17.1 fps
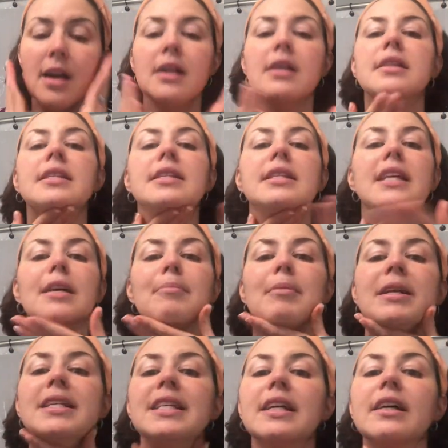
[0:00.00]
And same
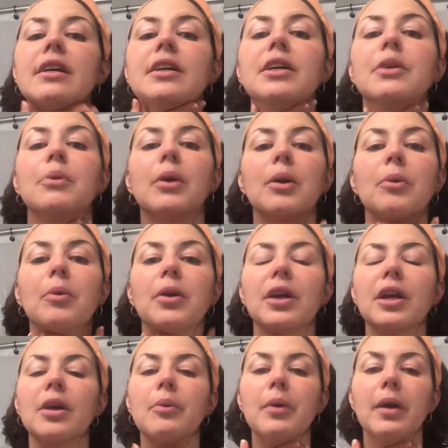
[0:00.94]
idea, you want to
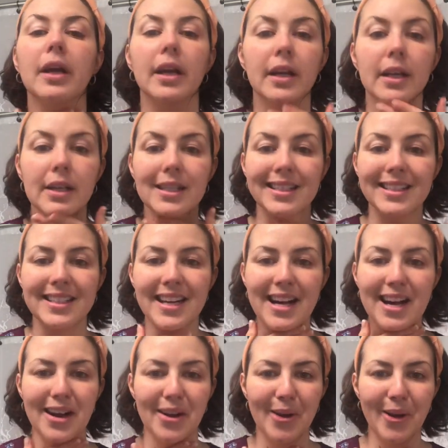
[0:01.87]
work your way
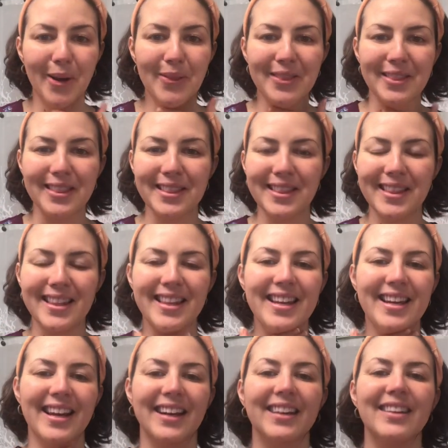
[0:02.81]
down the
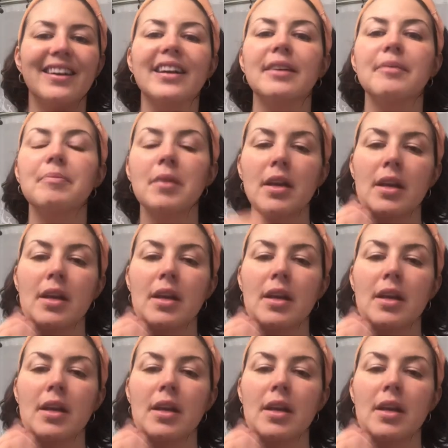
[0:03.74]
neckline,